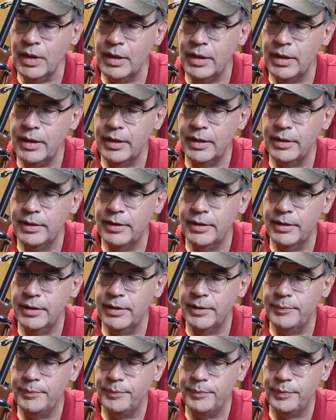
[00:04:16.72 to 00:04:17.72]
And
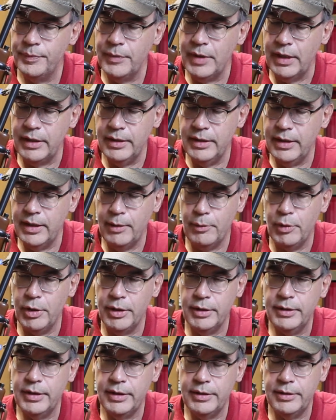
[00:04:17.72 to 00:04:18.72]
I did not
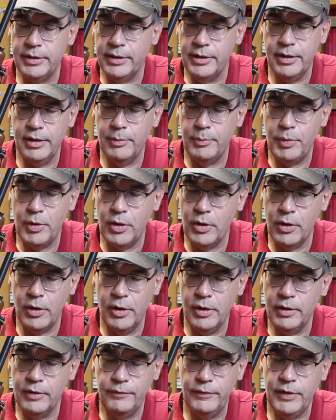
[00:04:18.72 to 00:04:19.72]
want to take the gun
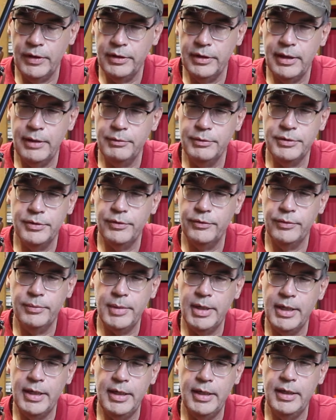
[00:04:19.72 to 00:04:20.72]
apart, felt that was over
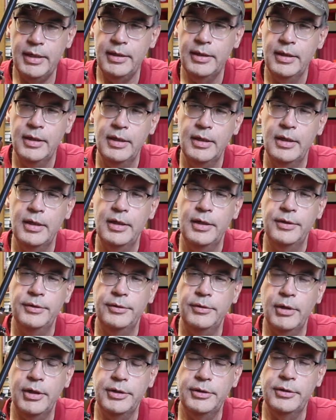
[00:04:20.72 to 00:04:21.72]
my head.
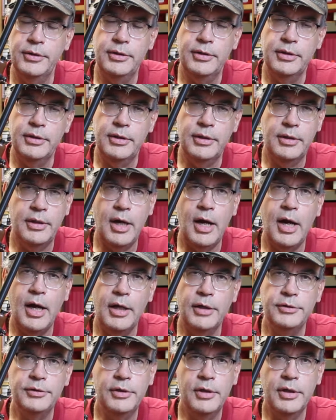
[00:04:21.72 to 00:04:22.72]
So I took it to
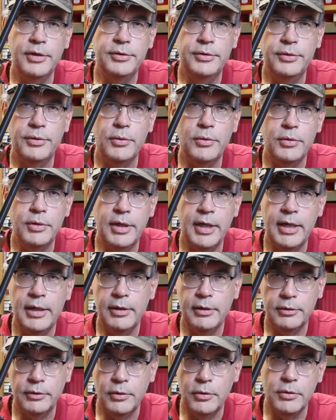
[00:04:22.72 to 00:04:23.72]
Todd's gun store down
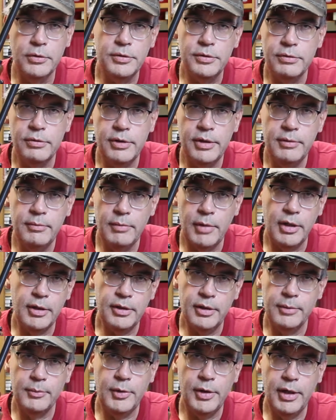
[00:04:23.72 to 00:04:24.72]
on Court Street,
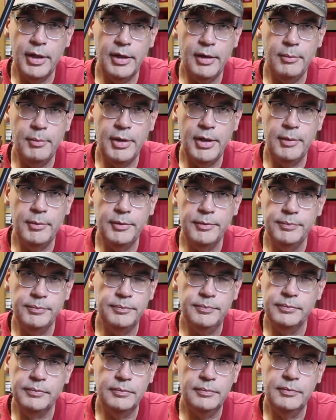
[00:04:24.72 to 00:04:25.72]
Montgomery, Alabama.
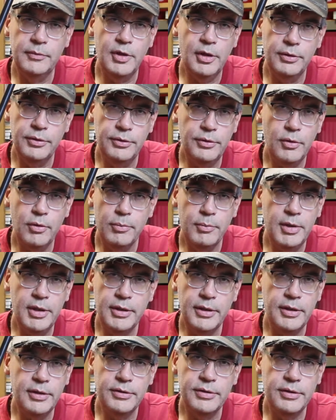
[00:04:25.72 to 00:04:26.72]
Gun store,
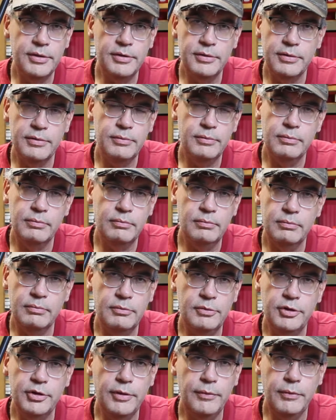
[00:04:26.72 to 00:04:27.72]
been there since
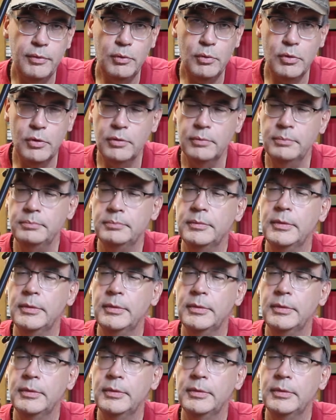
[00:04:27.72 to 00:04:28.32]
Civil War.